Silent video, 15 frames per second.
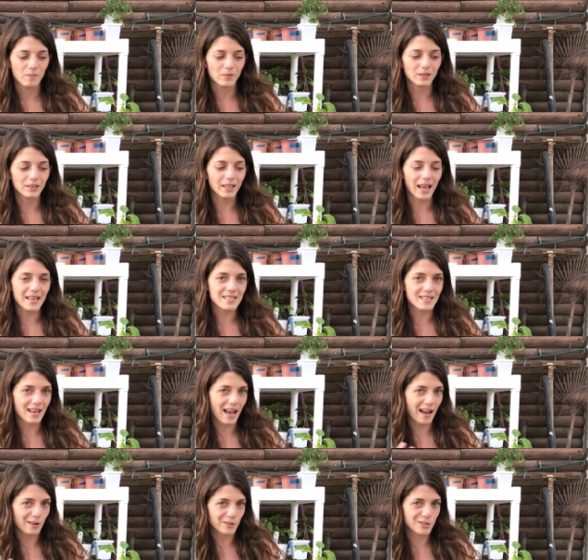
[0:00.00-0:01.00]
less
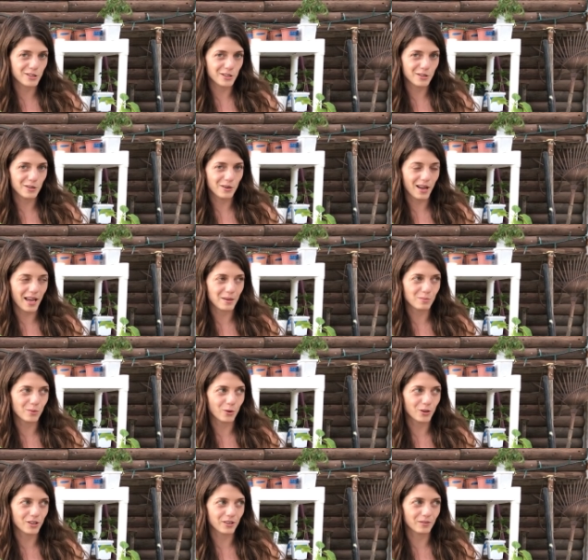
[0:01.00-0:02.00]
a how to and
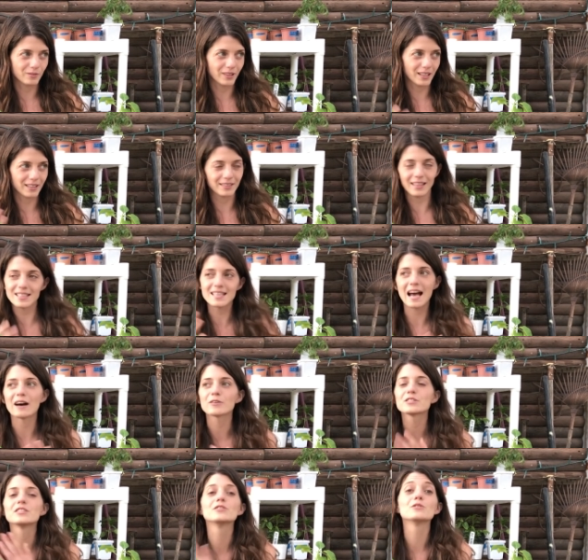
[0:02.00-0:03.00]
more like less
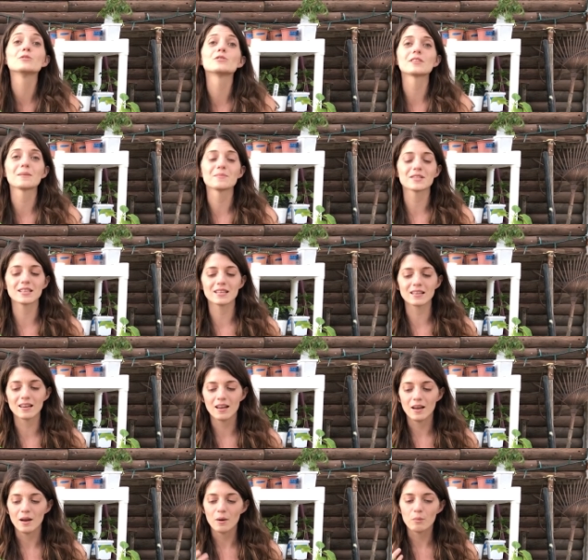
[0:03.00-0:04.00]
how to do something,
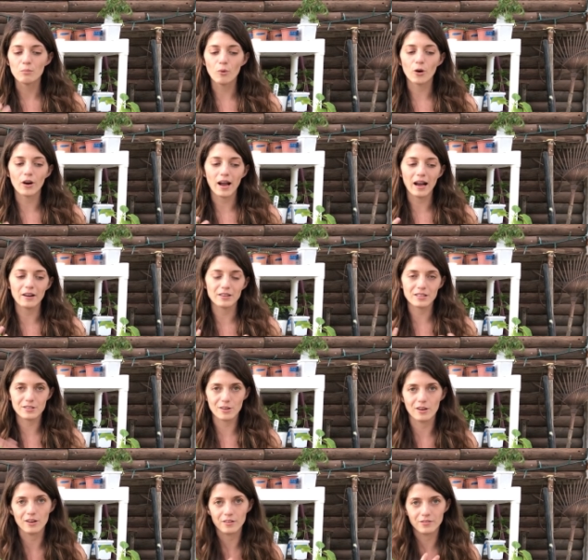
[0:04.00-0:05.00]
more how to
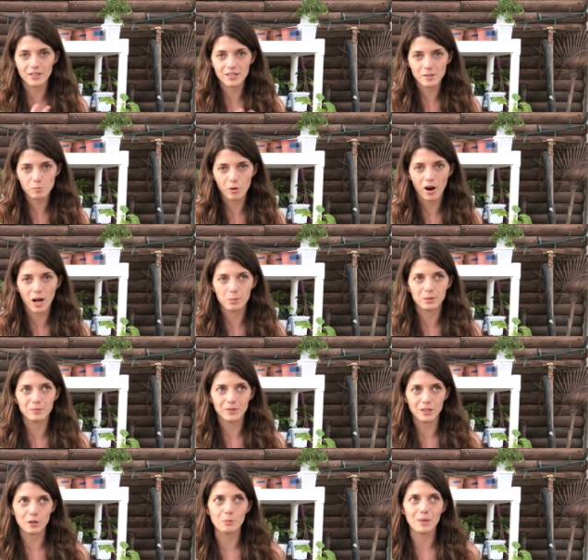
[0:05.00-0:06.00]
solve this
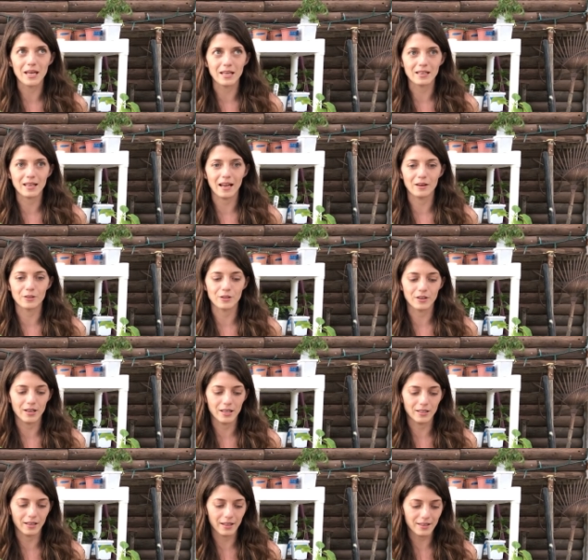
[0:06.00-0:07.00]
problem that you may encounter.
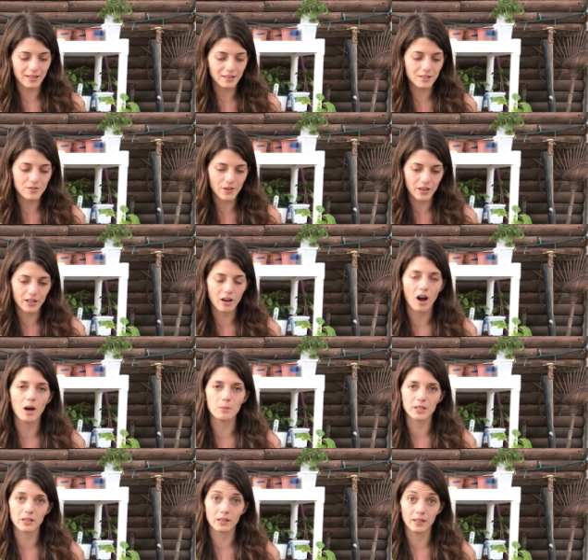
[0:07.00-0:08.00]
And I think that's very
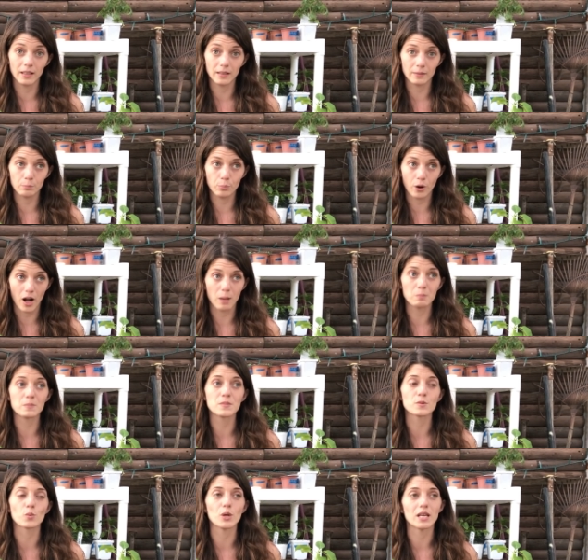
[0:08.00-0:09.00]
common
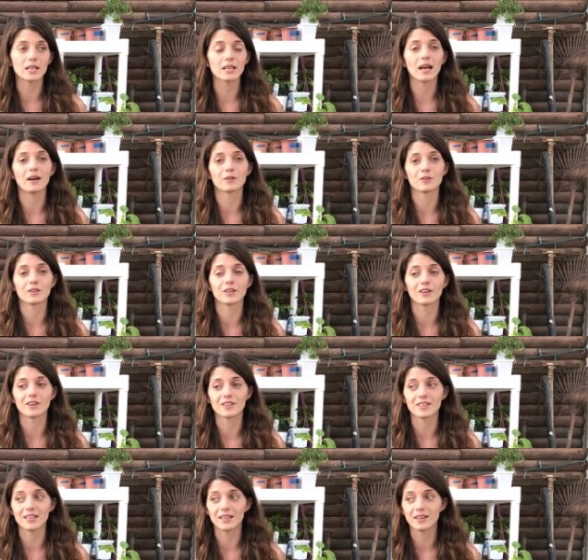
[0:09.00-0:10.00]
problems we encounter in
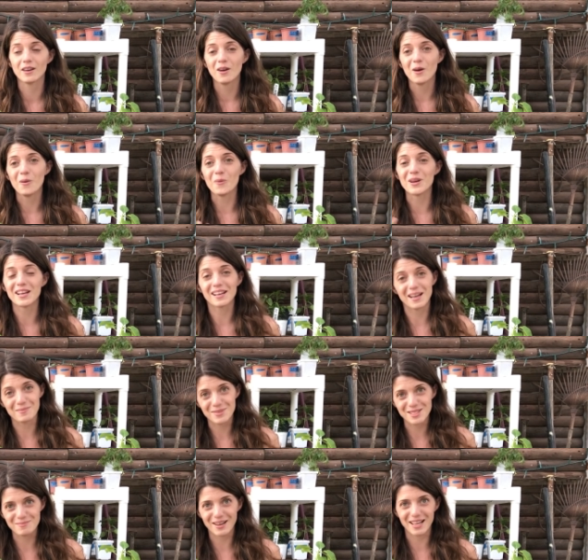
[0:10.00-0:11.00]
gardening when it
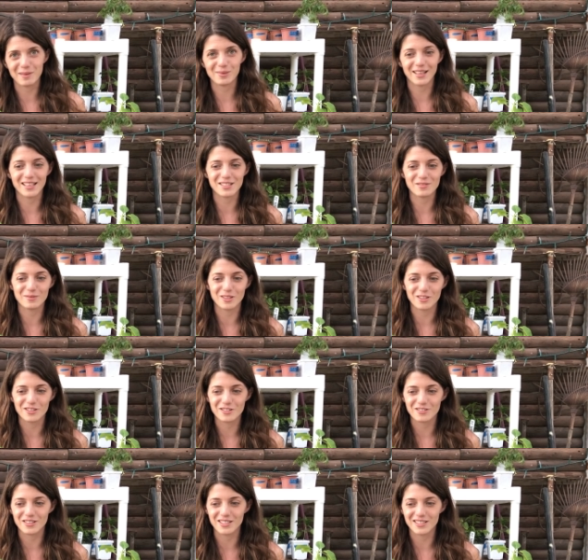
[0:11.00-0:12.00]
comes to buying plants from
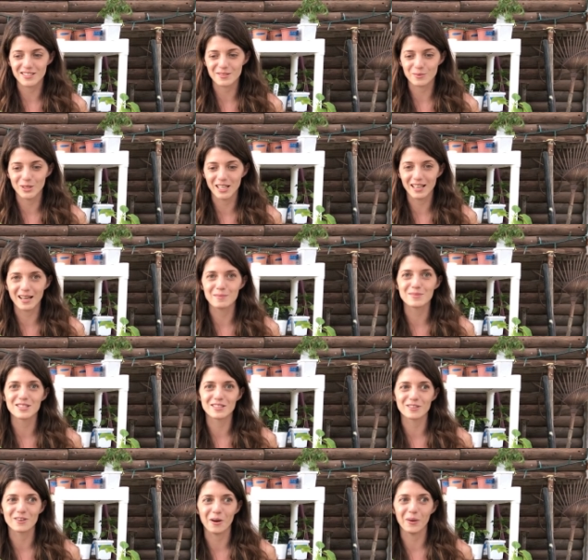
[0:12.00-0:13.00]
nurseries, when it comes
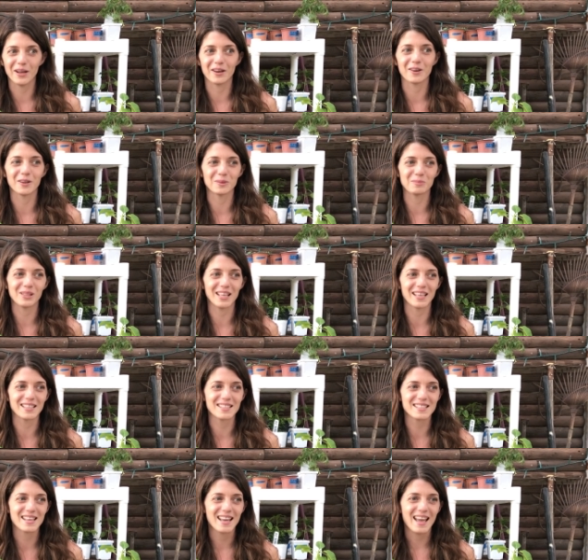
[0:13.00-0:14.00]
to growing our own
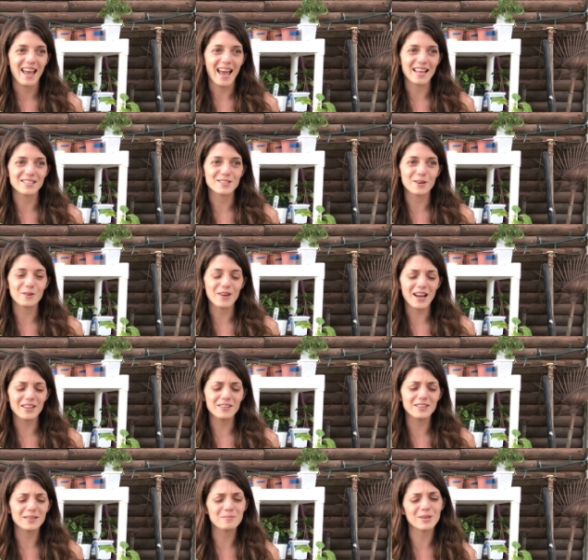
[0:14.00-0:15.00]
plants. And so
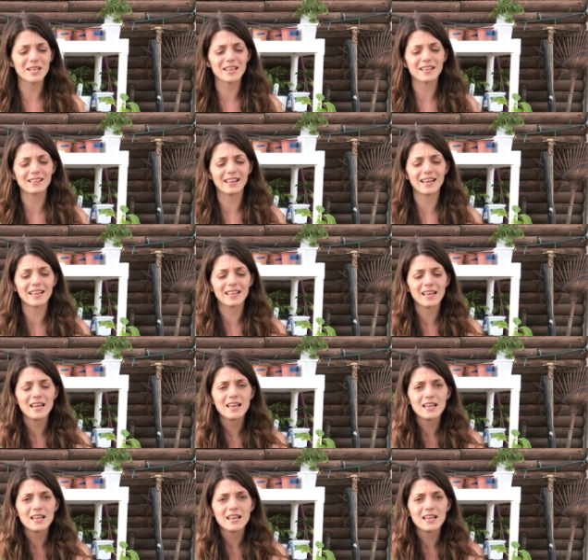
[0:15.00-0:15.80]
rather than being like,